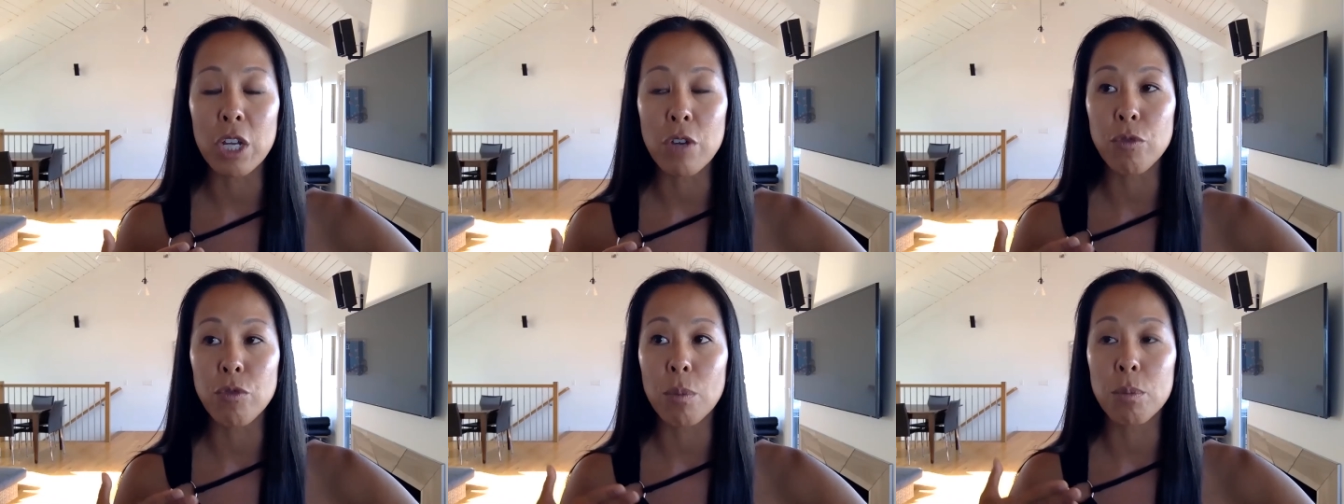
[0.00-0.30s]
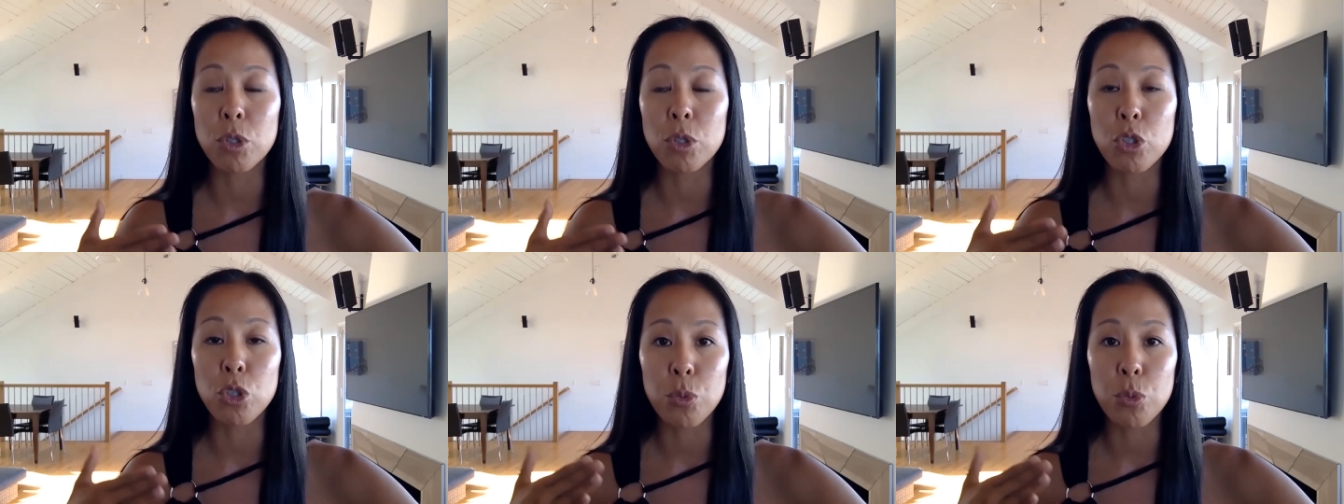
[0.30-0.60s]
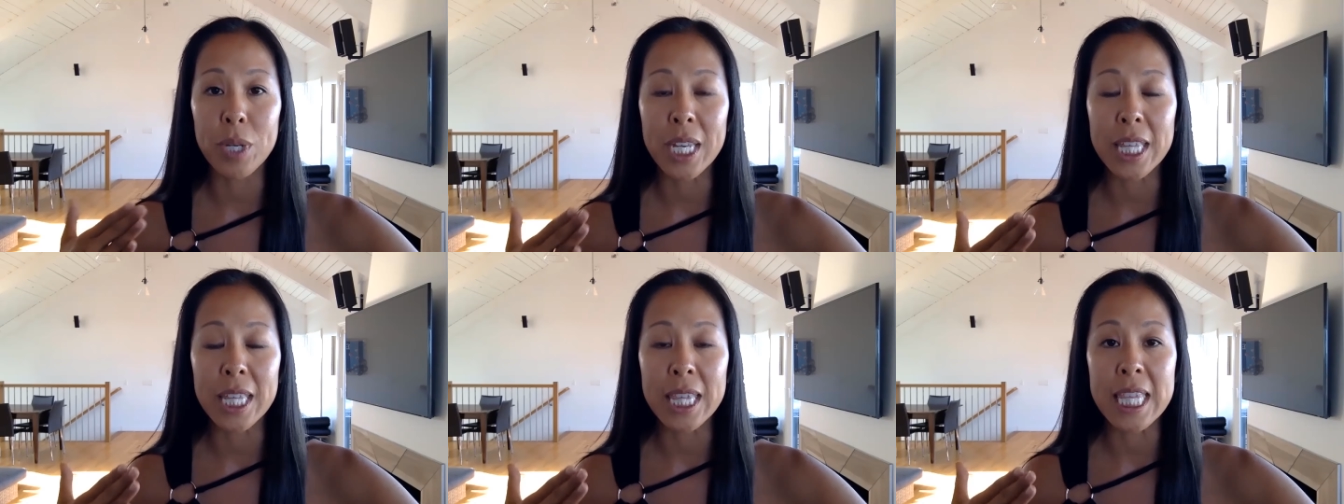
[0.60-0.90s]
from
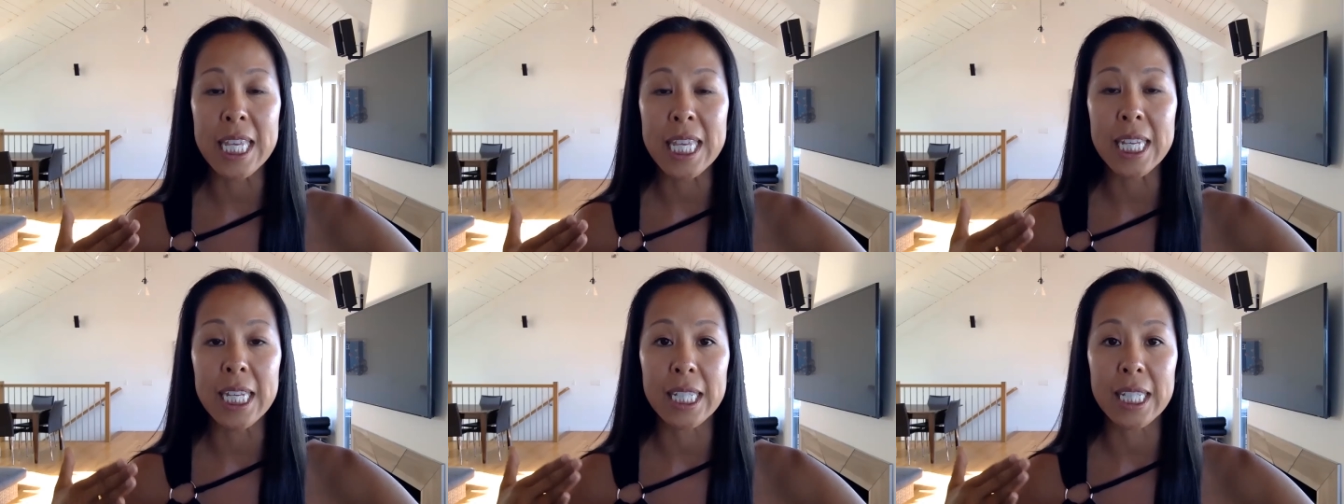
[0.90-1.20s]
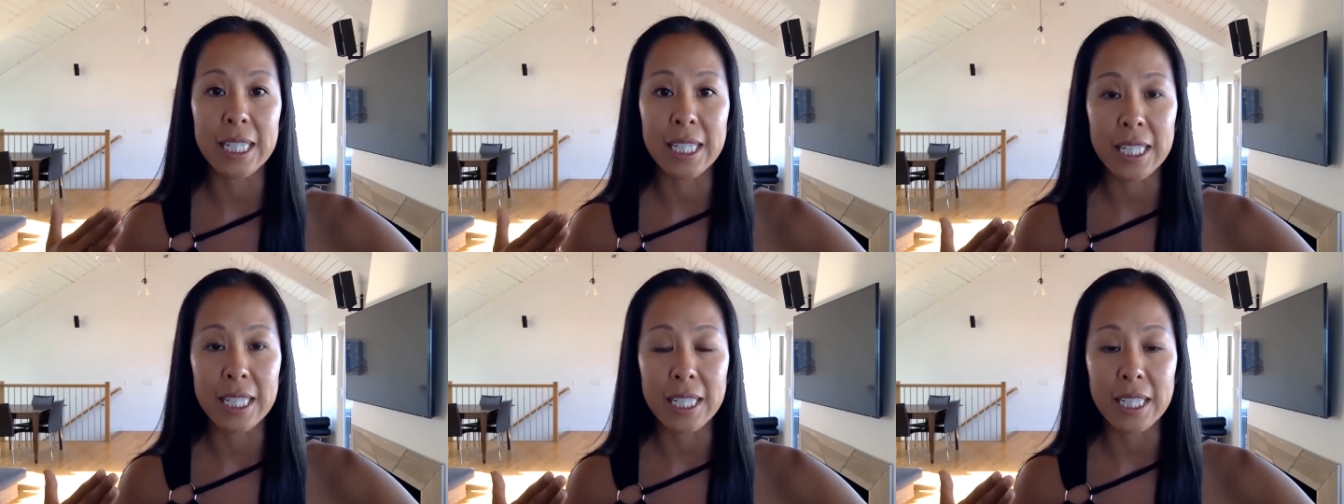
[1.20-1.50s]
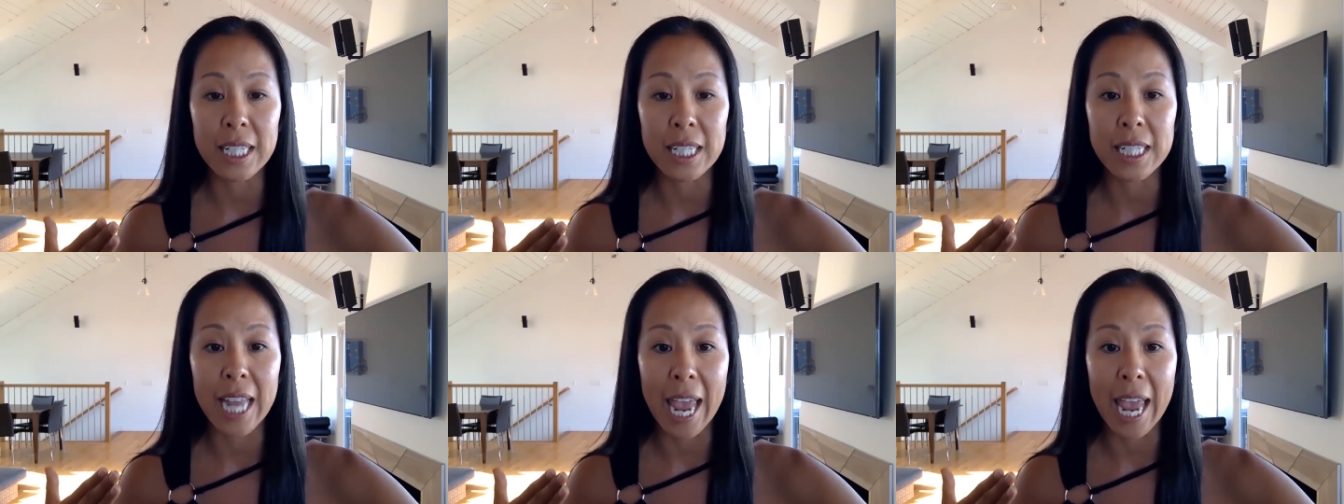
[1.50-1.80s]
doing the
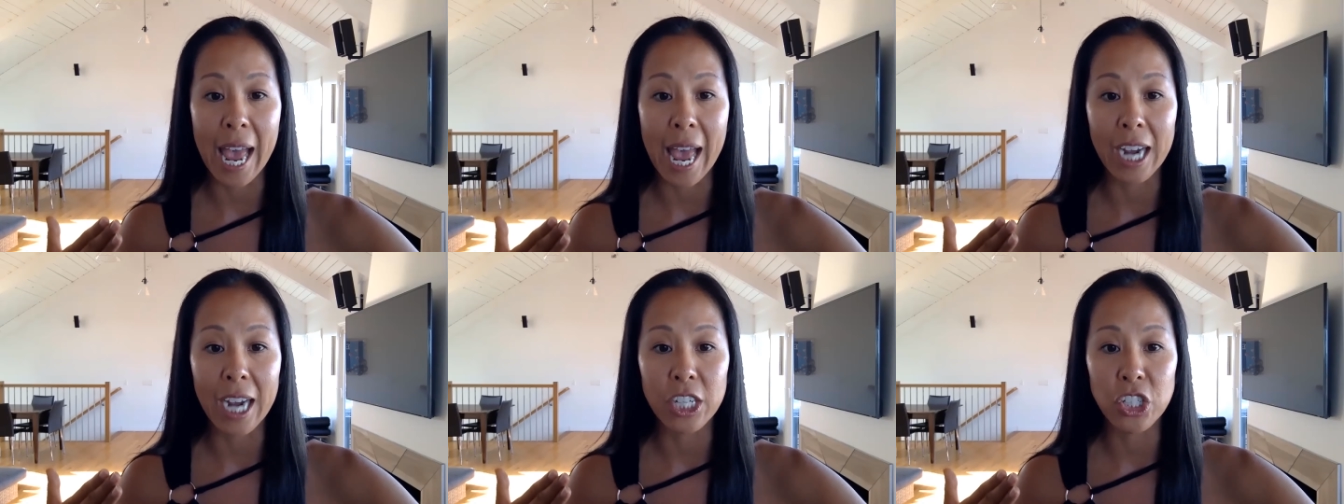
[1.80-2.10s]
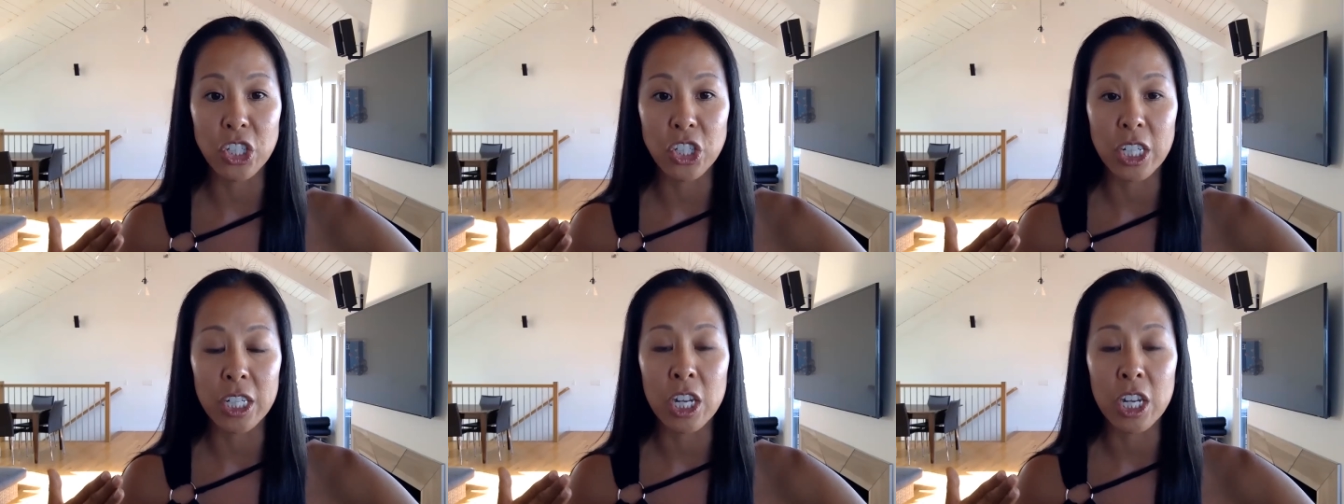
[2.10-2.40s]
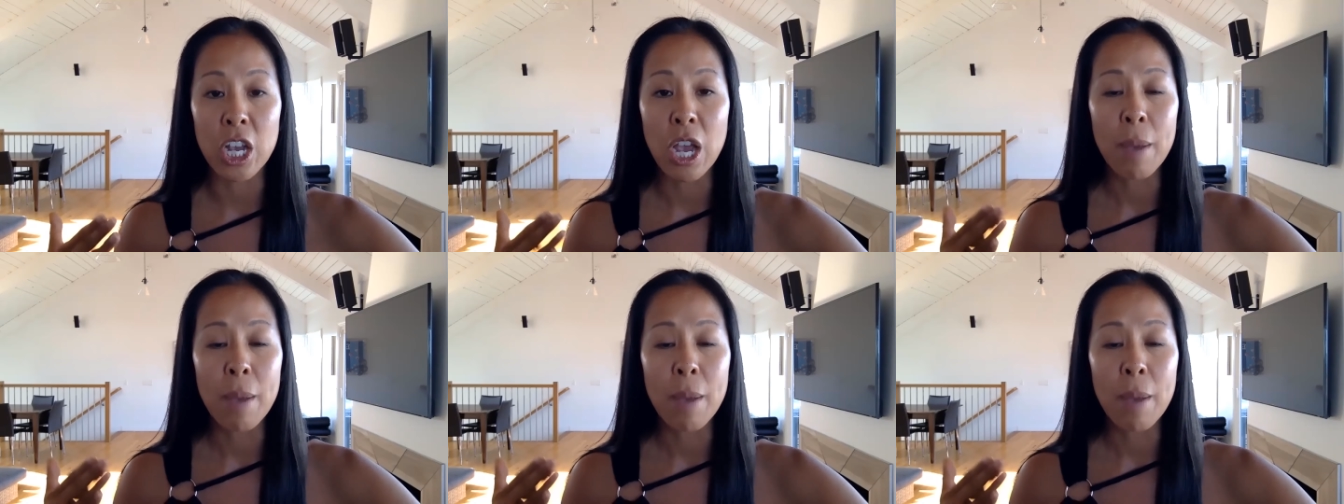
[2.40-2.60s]
consistent action.